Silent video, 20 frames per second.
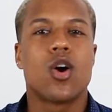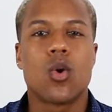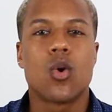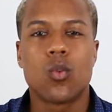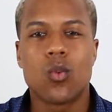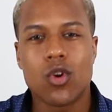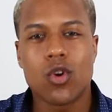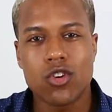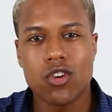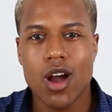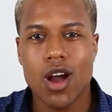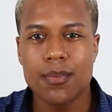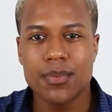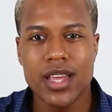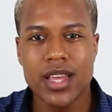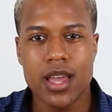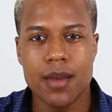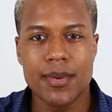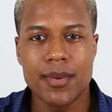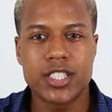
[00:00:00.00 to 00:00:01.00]
We'll crop
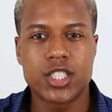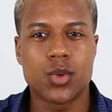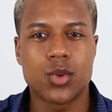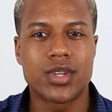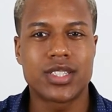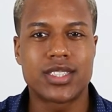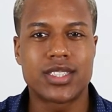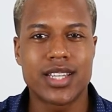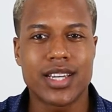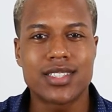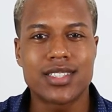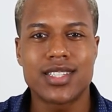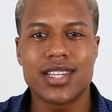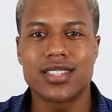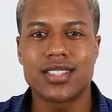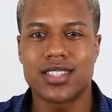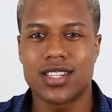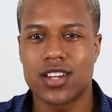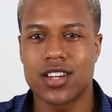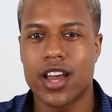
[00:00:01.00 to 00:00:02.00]
the image to a
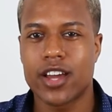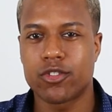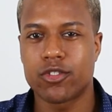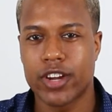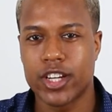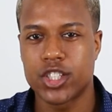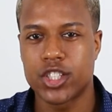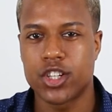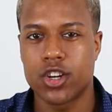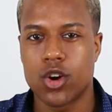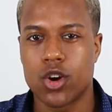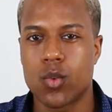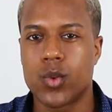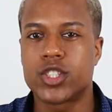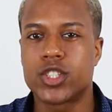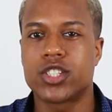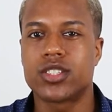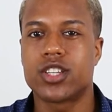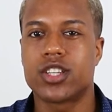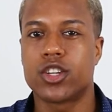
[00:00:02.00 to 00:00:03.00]
16:9 ratio,
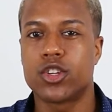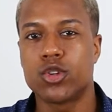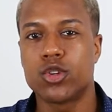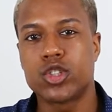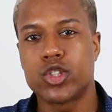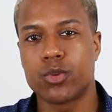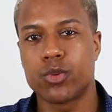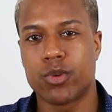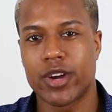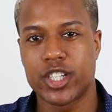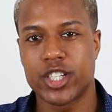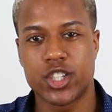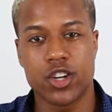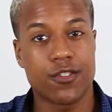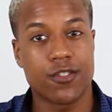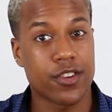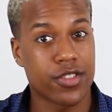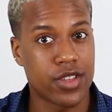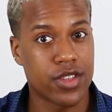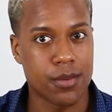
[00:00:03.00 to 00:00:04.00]
which is the YouTube ratio
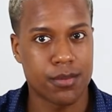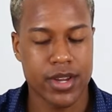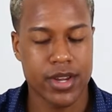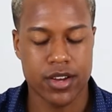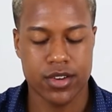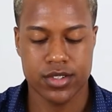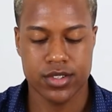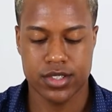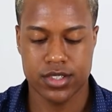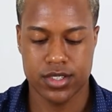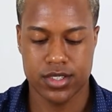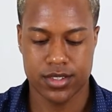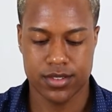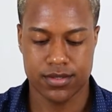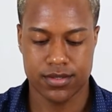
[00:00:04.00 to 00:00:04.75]
for thumbnails.